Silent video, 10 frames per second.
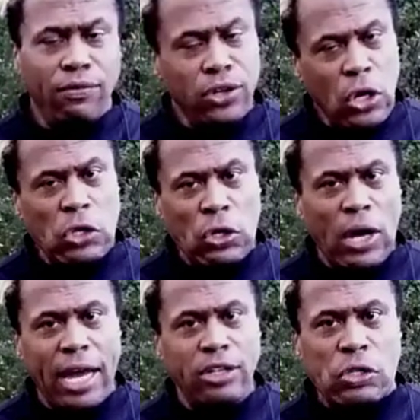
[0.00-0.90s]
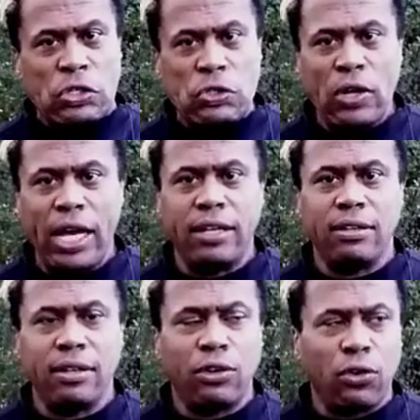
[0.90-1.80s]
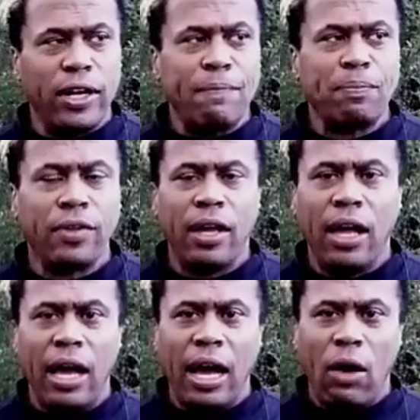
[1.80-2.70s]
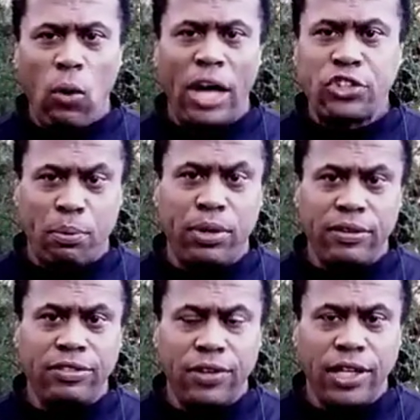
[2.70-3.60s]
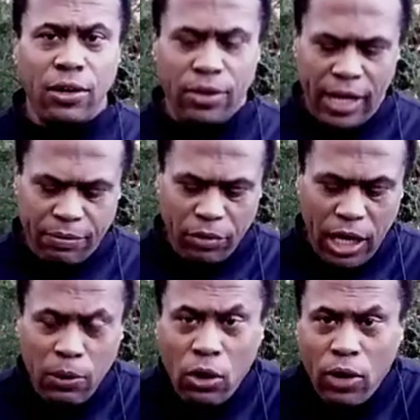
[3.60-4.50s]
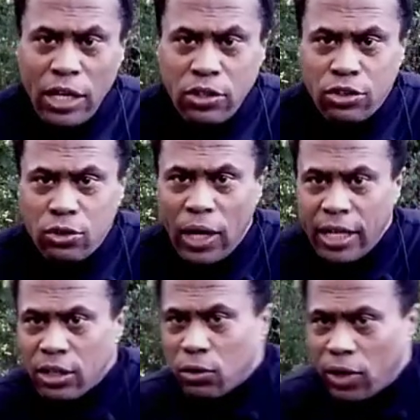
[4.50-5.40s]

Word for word: If you don't know how to do the two-handed grip, uh, watch our previous video on that. And we go right to the two-handed